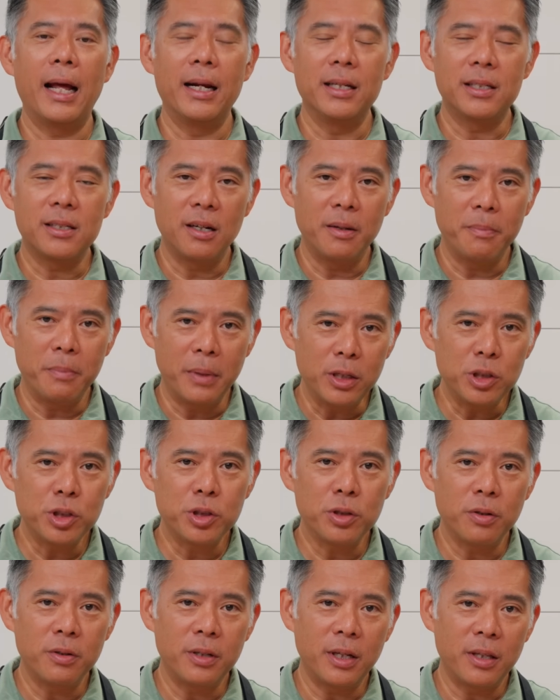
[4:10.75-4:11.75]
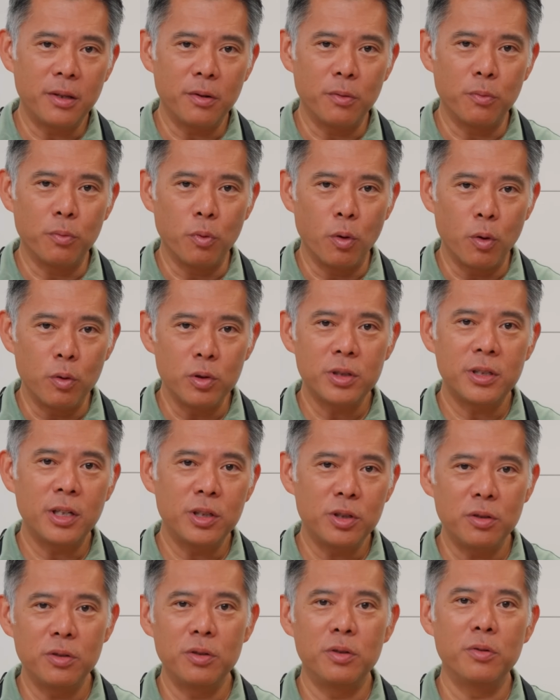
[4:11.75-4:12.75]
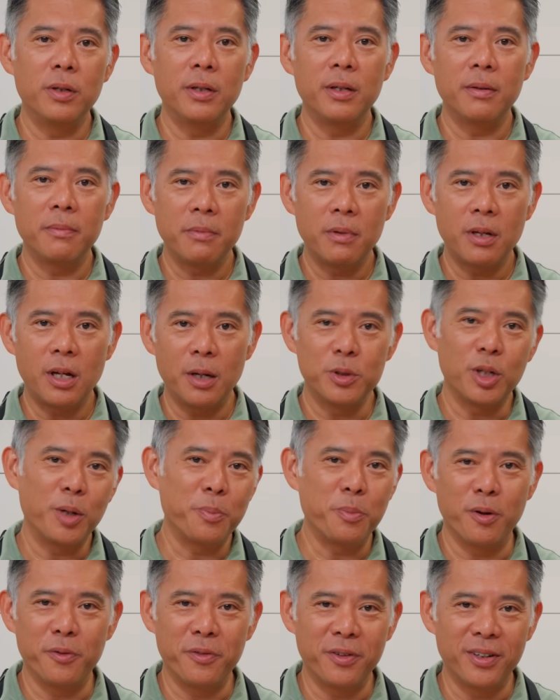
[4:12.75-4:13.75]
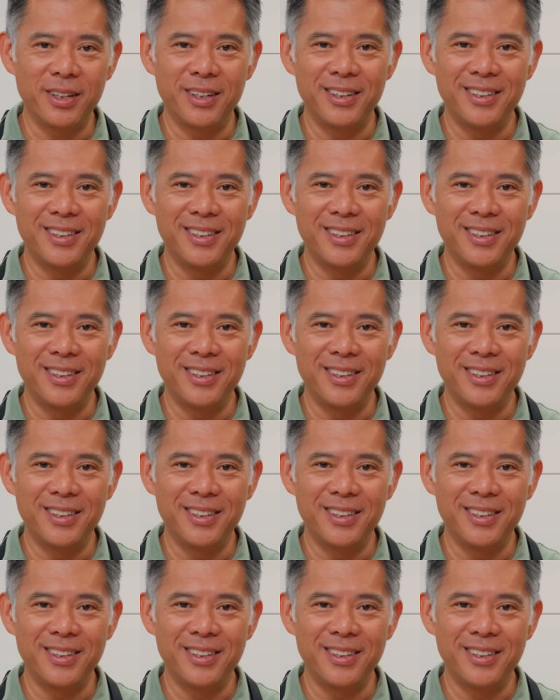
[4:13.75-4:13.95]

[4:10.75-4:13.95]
and it's going to make sure that the roast that you're doing comes out perfectly.